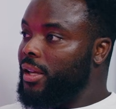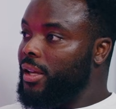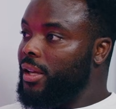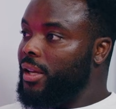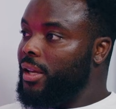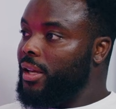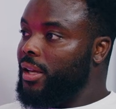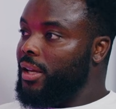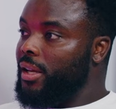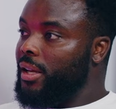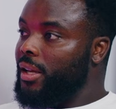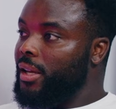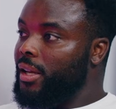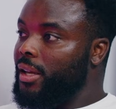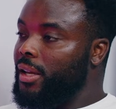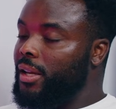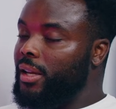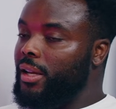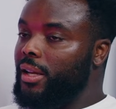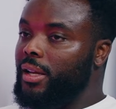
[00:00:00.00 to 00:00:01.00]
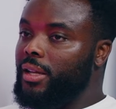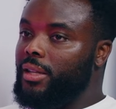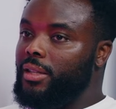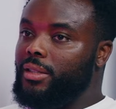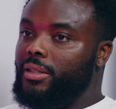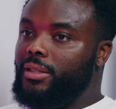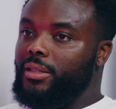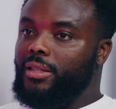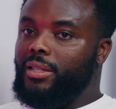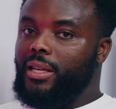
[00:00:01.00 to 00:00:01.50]
Yeah, but
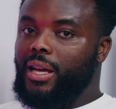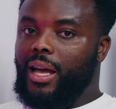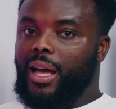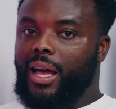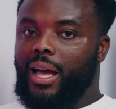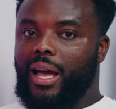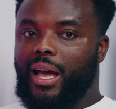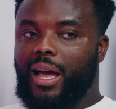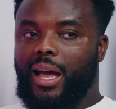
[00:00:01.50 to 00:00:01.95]
that was the first guy.